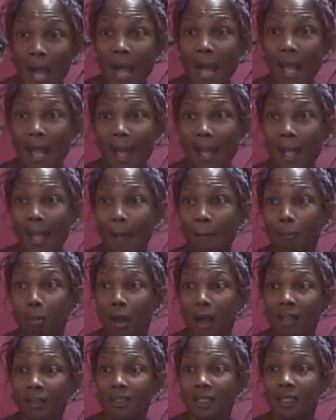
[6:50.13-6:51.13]
I, I, I
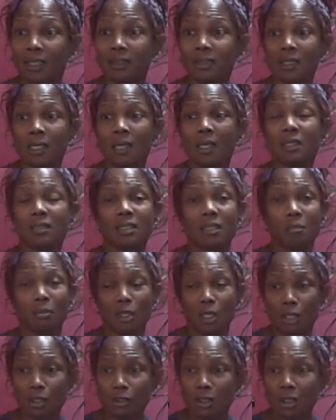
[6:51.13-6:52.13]
bought this some
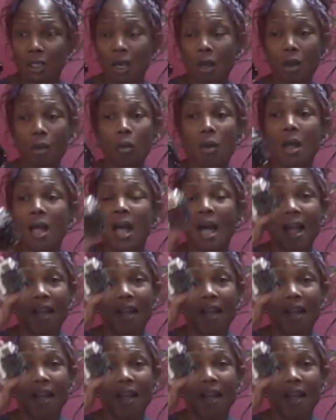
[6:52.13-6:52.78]
years ago.